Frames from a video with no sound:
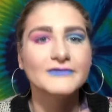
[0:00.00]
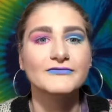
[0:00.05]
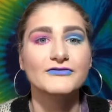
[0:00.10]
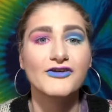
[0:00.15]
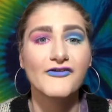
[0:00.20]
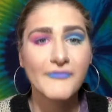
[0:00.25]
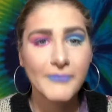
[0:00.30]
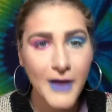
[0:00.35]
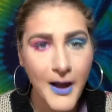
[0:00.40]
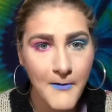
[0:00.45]
You
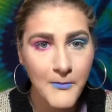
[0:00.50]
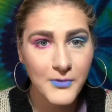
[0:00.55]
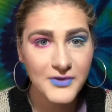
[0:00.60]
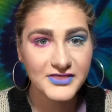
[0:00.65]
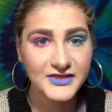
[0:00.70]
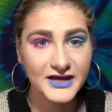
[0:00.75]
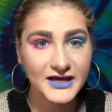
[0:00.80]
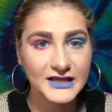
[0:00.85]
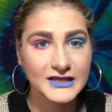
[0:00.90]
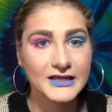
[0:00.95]
have a problem with
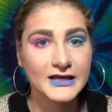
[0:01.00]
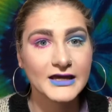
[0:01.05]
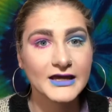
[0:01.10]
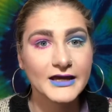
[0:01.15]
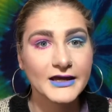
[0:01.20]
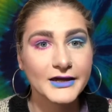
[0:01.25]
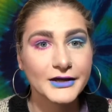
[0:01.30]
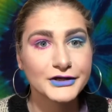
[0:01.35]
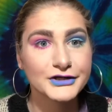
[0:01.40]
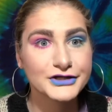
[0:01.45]
it,
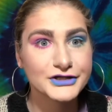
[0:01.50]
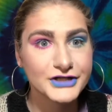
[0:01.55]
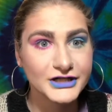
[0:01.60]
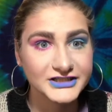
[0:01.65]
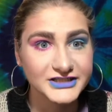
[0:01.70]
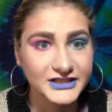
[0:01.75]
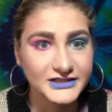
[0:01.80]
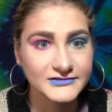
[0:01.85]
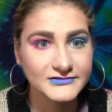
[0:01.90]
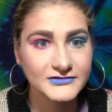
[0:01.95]

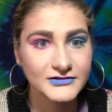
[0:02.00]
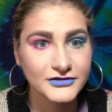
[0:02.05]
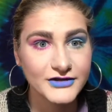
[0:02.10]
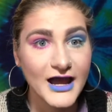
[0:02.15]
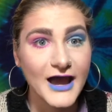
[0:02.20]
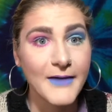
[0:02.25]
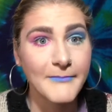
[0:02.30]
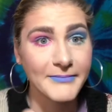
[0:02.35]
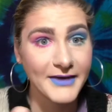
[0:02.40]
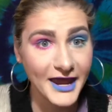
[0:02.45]
shush it.
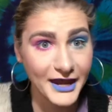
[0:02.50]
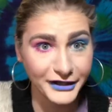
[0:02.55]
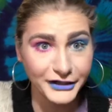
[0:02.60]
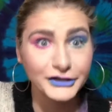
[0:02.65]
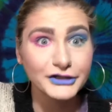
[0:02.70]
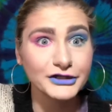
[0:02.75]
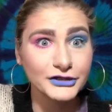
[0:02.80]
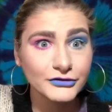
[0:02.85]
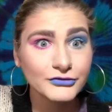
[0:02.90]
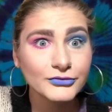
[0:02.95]
I'm
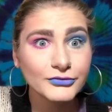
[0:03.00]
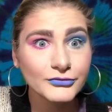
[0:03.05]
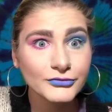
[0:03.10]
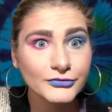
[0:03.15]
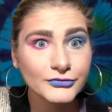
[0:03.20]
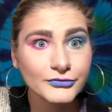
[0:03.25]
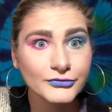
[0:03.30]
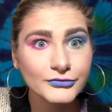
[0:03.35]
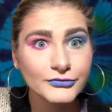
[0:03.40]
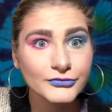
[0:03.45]
paying you.
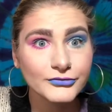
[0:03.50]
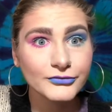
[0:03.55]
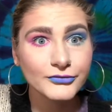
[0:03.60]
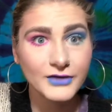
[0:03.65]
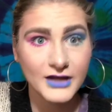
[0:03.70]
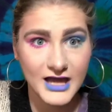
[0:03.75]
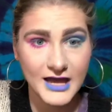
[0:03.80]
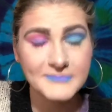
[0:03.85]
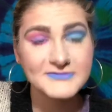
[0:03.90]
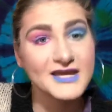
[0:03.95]

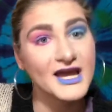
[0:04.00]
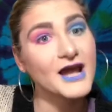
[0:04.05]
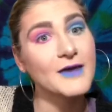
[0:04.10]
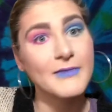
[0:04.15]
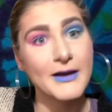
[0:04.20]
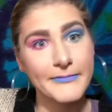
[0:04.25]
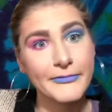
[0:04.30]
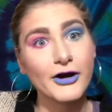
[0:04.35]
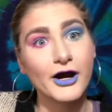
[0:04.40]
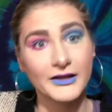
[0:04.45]
I'm taking
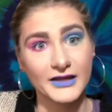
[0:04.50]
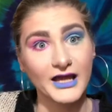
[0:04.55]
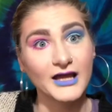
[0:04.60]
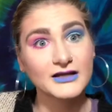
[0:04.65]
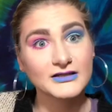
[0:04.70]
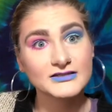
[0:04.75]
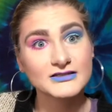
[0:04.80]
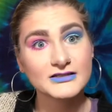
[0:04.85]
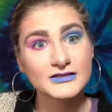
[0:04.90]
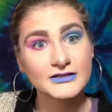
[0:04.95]
my
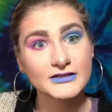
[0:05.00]
product.